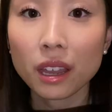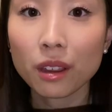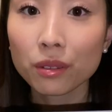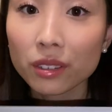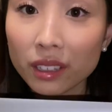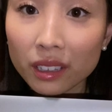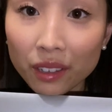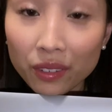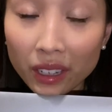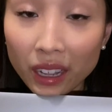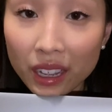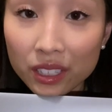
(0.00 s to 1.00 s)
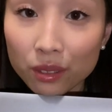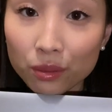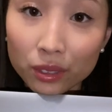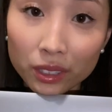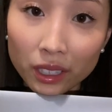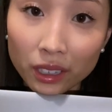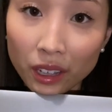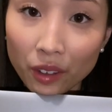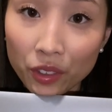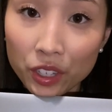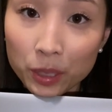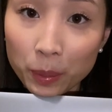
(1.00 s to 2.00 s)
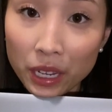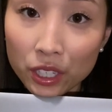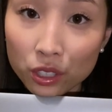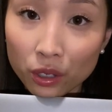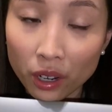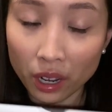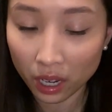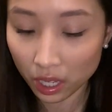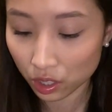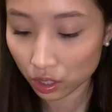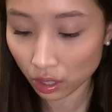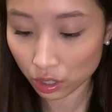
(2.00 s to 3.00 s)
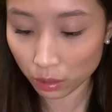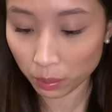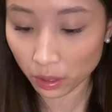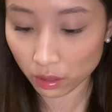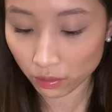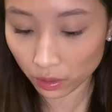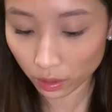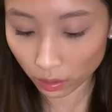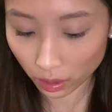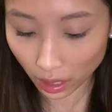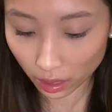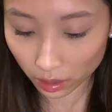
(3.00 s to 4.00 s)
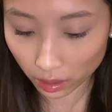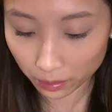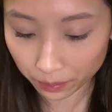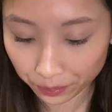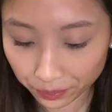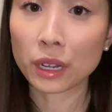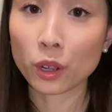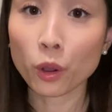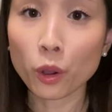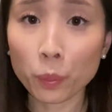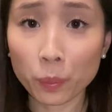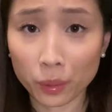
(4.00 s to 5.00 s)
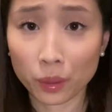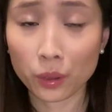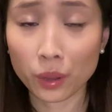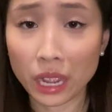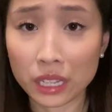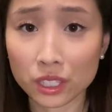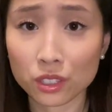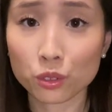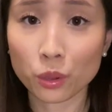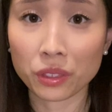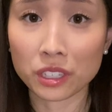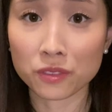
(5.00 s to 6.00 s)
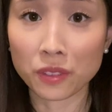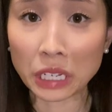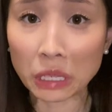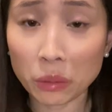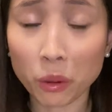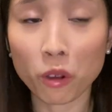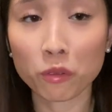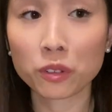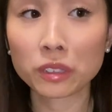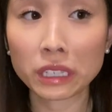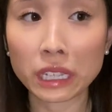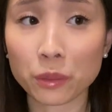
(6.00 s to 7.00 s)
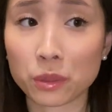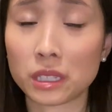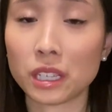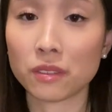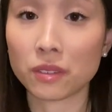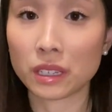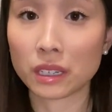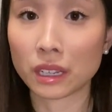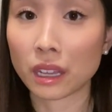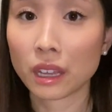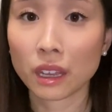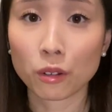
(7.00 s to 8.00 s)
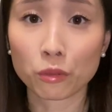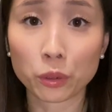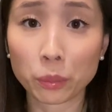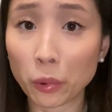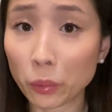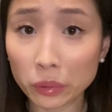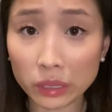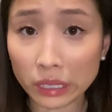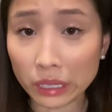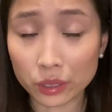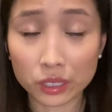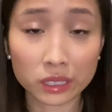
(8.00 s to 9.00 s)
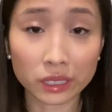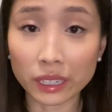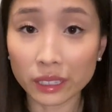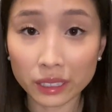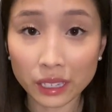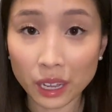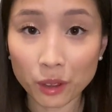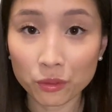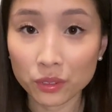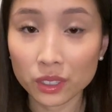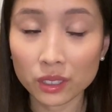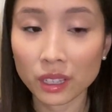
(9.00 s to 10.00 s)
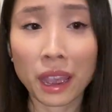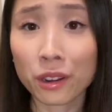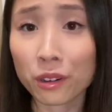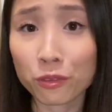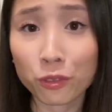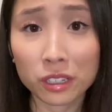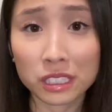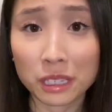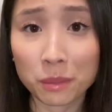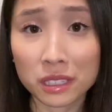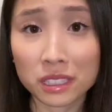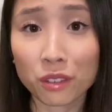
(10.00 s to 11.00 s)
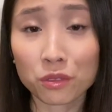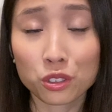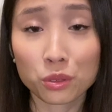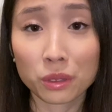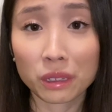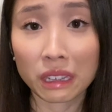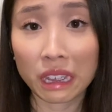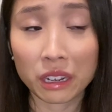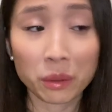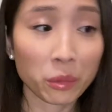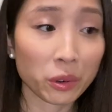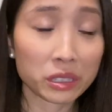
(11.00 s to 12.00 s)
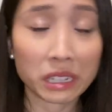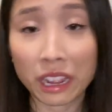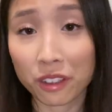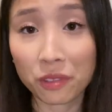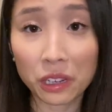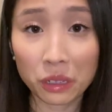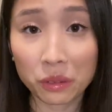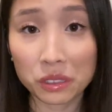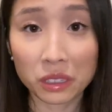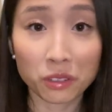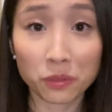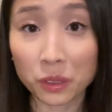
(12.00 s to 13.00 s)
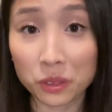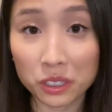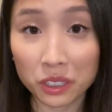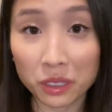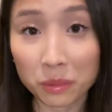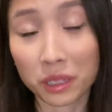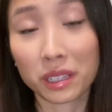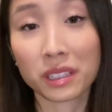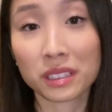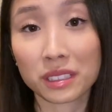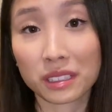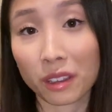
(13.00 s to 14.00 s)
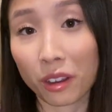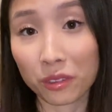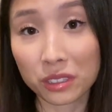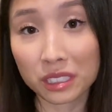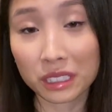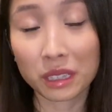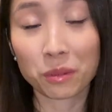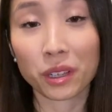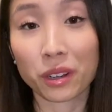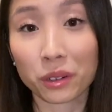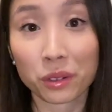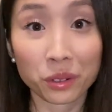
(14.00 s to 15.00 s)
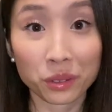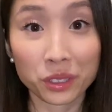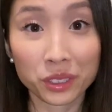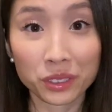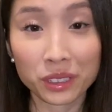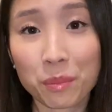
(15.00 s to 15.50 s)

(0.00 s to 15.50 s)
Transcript: yeah, I really love it, guys. I really love the space gray. It's such a beautiful color, and I hope you guys enjoyed this video. Hopefully it was even remotely or slightly helpful. I don't foresee myself doing any more tech videos in the future because obviously I'm not a guru,